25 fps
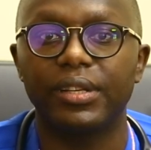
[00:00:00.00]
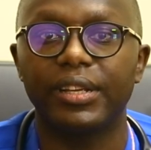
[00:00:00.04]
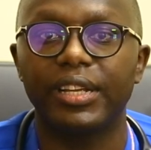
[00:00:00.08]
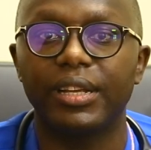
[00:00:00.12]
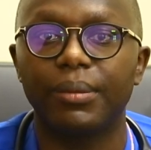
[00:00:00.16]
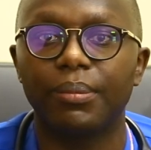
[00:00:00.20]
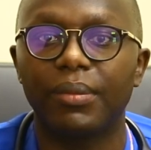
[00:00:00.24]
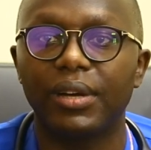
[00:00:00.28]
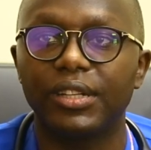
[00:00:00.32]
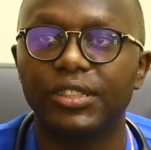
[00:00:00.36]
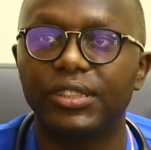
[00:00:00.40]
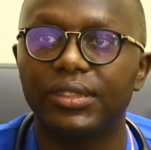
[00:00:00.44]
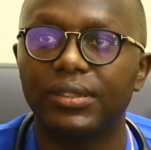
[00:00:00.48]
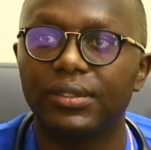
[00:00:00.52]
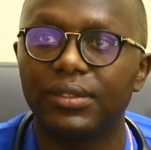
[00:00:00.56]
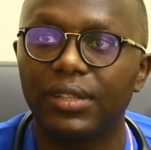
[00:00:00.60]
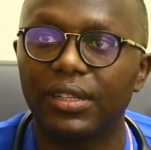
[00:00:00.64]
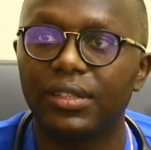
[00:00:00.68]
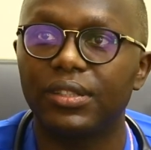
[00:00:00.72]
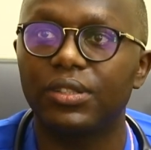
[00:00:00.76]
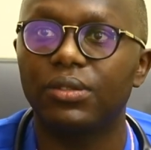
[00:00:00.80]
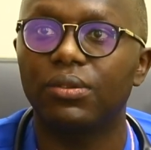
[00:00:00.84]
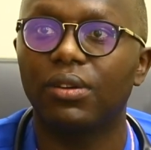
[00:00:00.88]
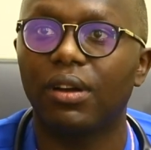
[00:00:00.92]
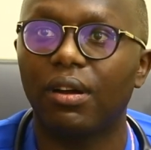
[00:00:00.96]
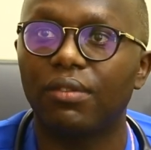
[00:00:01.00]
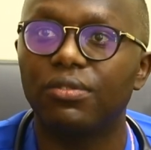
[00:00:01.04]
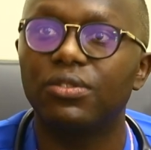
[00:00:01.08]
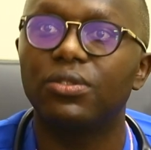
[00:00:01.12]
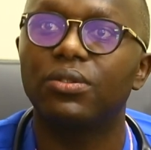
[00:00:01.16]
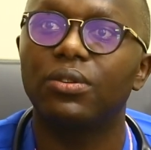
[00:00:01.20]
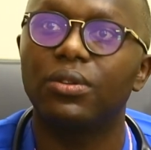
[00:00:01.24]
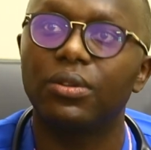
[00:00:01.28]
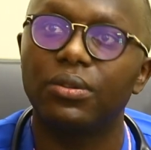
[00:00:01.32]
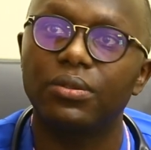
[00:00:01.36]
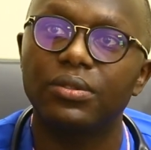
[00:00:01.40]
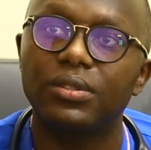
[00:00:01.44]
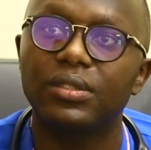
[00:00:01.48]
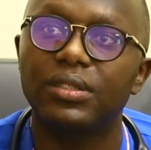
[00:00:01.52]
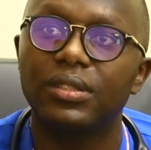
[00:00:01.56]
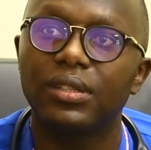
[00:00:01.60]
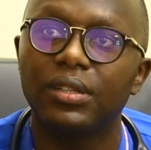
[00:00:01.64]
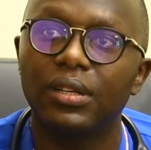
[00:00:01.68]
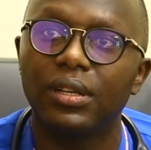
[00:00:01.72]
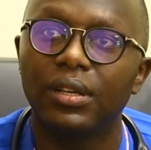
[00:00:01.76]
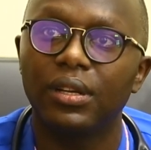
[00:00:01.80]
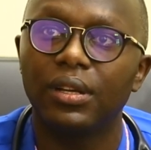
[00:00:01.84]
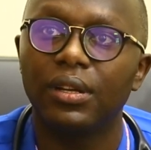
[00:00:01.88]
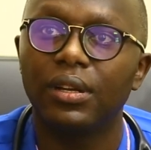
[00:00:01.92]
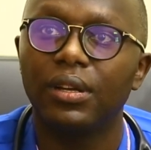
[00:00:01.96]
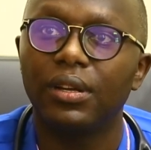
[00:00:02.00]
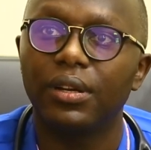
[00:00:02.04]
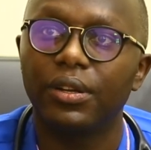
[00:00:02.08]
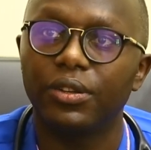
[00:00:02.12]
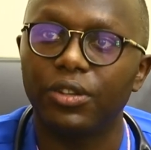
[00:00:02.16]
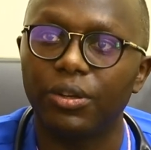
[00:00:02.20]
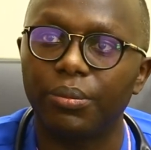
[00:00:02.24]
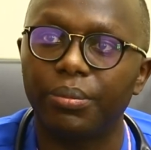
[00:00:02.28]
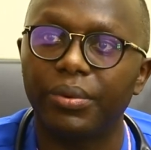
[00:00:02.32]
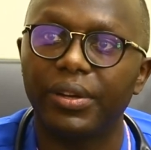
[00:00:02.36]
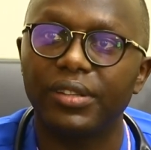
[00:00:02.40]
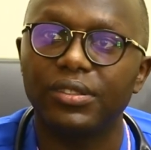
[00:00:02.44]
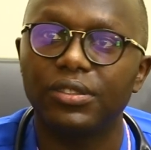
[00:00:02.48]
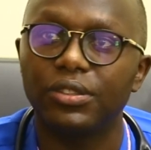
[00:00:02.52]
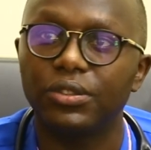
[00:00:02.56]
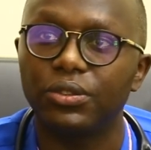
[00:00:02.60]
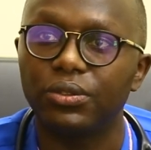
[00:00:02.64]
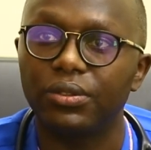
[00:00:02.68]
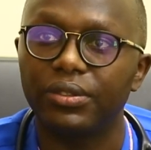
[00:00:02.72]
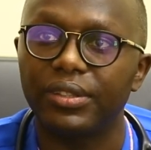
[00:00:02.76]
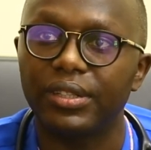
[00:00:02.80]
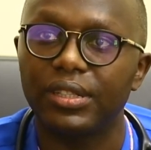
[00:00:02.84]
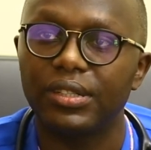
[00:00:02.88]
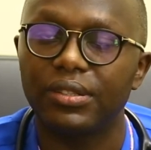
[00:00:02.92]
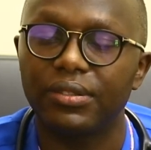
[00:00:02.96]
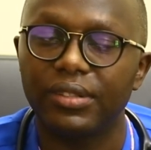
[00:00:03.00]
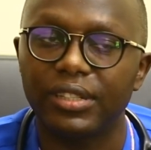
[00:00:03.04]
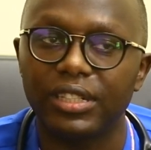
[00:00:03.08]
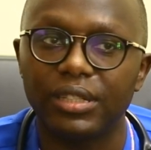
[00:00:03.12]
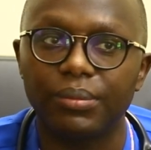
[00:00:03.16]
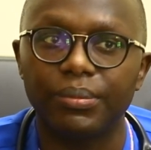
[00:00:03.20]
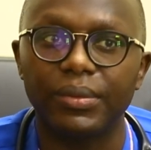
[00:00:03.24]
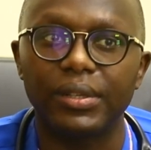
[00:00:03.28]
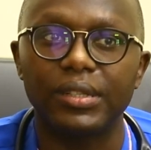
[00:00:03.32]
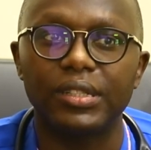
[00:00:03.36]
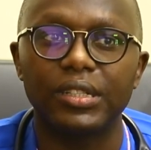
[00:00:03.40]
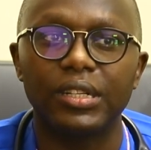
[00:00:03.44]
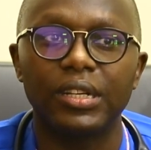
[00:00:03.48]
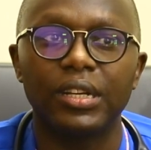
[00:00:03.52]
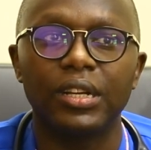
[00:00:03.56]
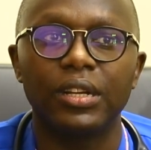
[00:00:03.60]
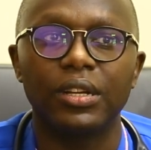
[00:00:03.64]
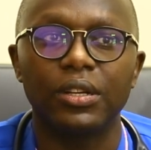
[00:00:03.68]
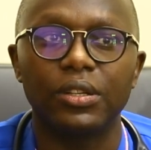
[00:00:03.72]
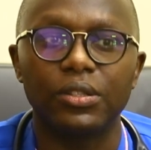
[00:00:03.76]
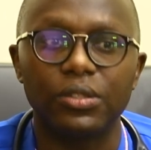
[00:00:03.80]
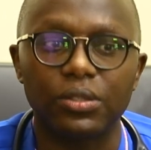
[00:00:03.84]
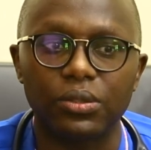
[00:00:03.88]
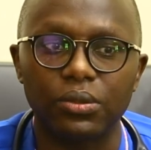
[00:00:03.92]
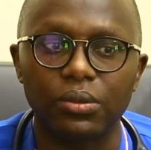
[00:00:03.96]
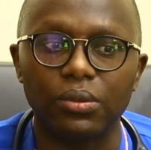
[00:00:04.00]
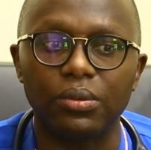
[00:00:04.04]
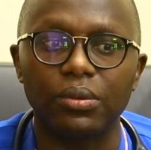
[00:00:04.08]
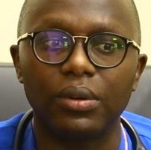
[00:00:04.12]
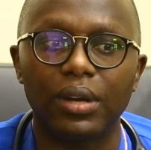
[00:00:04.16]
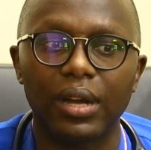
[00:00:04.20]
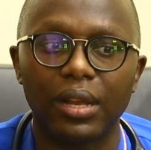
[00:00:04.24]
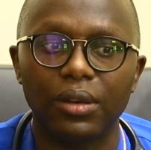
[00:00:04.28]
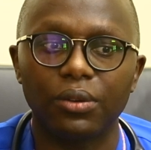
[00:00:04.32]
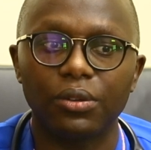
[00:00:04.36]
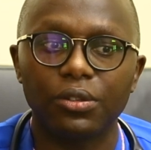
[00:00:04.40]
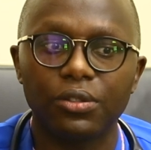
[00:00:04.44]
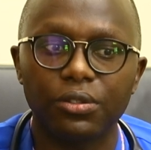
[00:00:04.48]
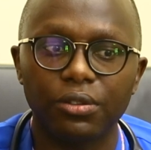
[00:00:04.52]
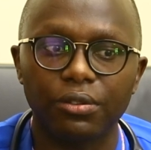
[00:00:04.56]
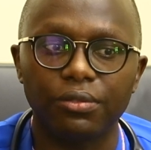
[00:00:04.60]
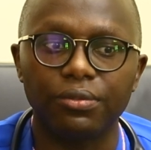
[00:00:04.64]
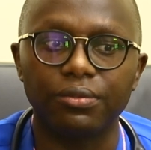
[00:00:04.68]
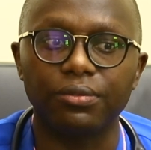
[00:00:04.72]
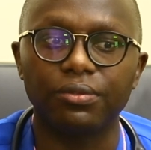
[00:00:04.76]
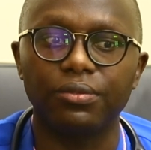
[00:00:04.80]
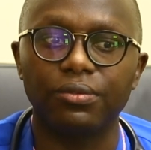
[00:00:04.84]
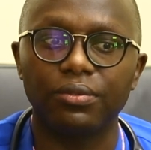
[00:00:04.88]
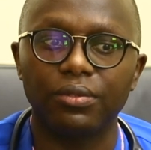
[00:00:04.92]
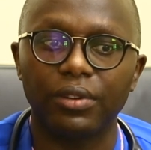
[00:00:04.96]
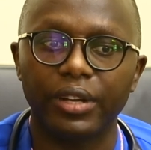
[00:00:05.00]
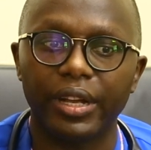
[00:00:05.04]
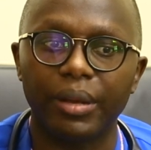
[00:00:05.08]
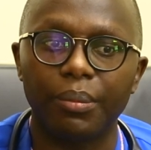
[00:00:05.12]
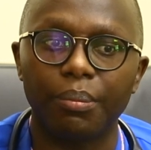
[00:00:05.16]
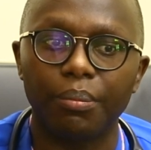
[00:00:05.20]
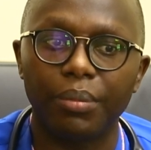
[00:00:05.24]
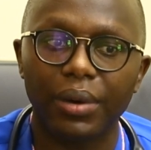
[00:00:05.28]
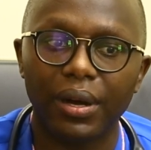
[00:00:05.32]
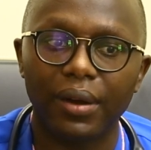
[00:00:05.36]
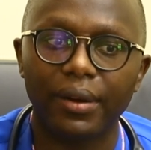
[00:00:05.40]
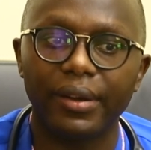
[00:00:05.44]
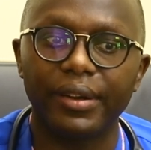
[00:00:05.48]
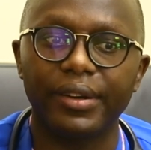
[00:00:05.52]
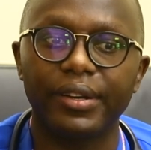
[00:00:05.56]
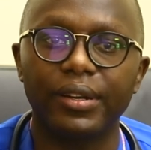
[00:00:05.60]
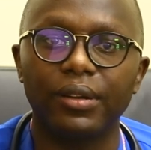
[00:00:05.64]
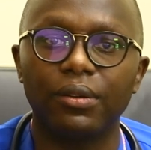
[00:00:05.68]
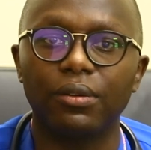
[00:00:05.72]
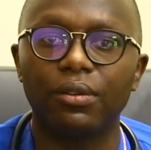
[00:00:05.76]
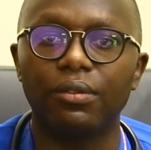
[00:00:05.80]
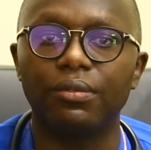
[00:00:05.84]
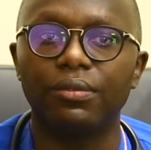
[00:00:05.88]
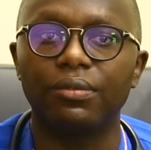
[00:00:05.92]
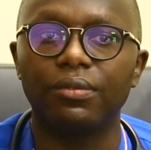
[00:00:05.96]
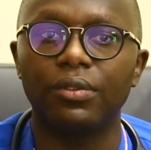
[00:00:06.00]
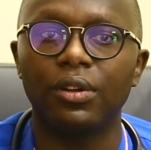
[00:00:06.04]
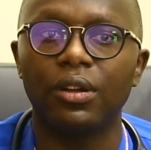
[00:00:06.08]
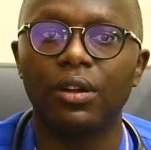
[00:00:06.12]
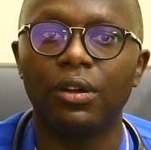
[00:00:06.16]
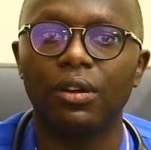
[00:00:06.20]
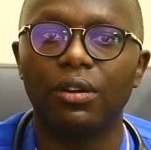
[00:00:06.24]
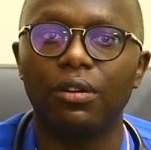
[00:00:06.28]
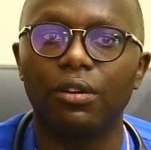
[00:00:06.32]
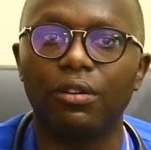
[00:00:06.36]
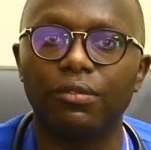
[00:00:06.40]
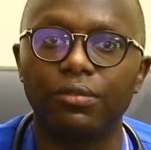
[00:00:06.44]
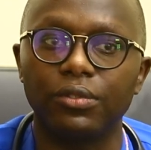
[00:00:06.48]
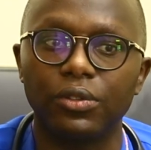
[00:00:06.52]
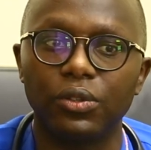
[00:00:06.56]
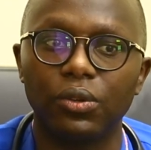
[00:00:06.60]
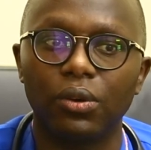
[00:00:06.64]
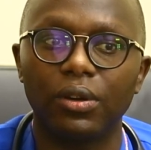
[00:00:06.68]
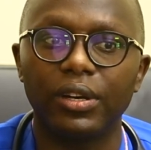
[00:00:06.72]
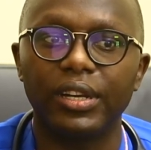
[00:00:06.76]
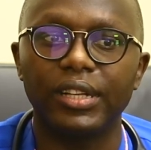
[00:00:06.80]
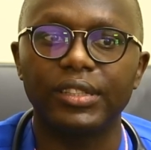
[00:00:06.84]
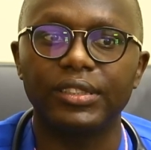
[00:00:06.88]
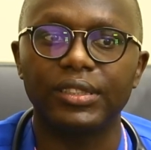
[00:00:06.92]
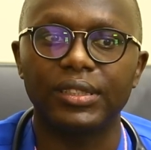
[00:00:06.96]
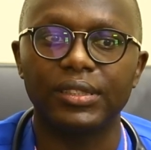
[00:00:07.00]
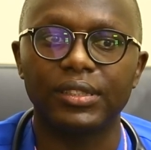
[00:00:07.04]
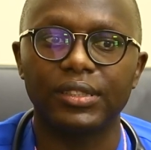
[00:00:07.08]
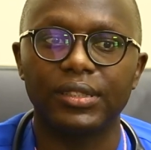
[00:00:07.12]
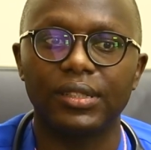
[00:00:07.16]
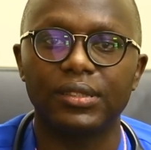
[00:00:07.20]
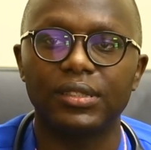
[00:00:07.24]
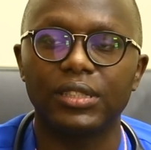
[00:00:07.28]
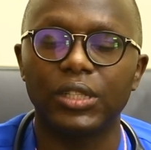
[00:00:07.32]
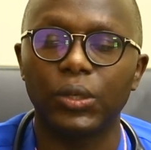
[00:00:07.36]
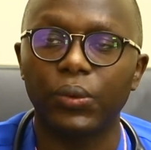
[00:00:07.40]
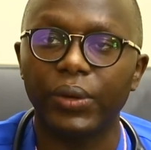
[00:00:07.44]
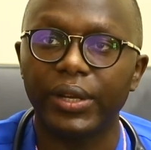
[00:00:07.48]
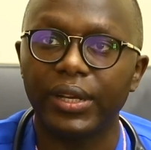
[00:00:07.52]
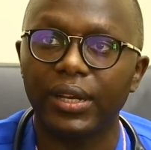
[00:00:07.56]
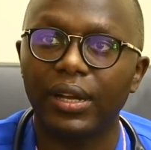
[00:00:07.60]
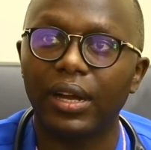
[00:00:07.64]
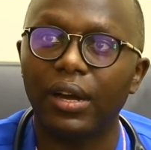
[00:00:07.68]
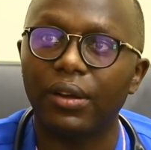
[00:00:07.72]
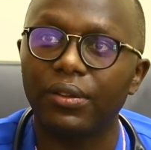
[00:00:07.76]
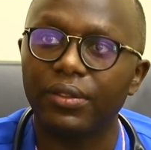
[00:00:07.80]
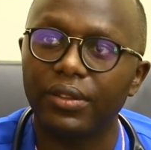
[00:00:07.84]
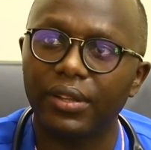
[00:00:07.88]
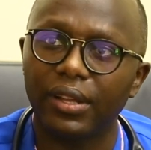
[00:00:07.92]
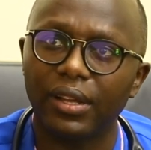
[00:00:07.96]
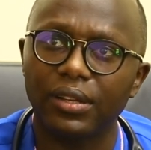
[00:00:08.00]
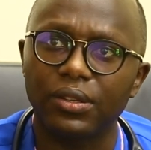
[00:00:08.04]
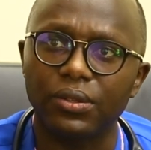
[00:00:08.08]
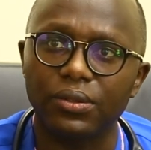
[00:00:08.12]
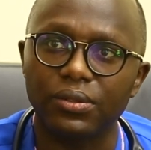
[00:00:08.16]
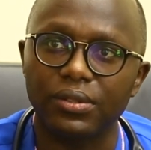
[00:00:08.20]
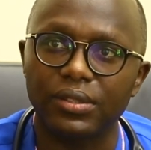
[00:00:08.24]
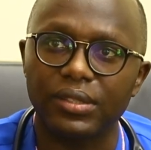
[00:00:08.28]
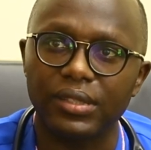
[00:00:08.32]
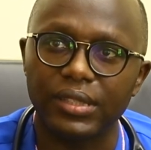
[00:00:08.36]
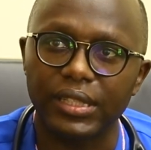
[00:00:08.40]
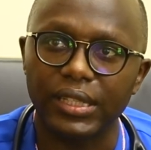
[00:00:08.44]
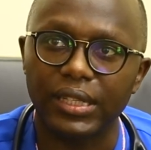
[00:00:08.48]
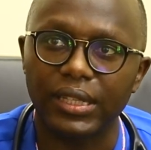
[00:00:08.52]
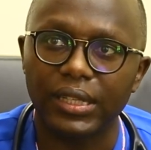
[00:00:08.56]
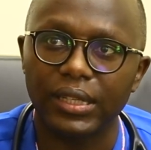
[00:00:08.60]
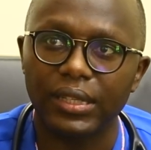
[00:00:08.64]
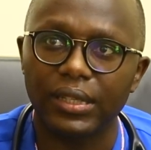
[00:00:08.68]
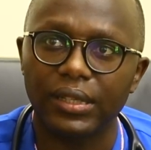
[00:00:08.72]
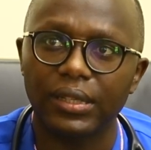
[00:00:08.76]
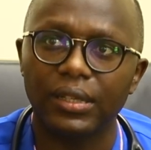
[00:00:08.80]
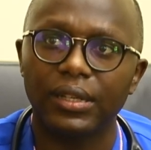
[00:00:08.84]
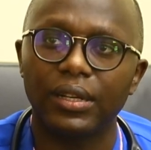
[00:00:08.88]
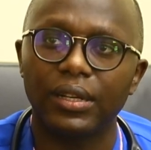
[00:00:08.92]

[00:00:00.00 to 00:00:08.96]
they imagine that you have to lose your breast during treatment. So a lot of empowering of knowledge and just going out there to seek